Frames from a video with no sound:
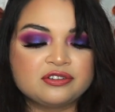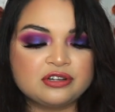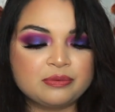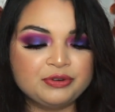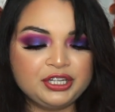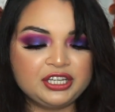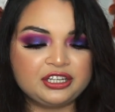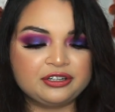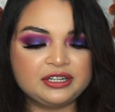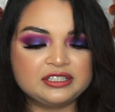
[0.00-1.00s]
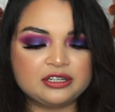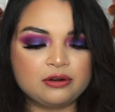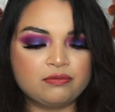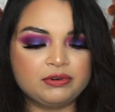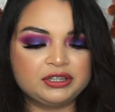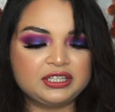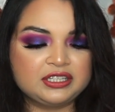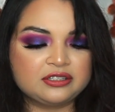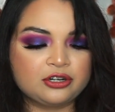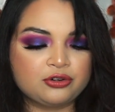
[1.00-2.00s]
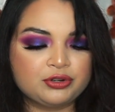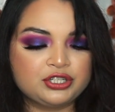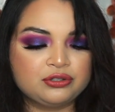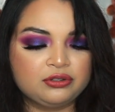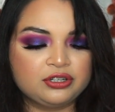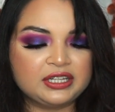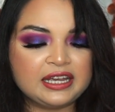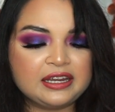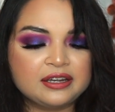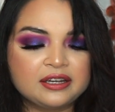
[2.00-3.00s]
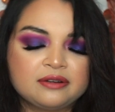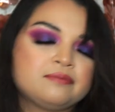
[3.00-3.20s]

So I'm really curious what these are going to look like.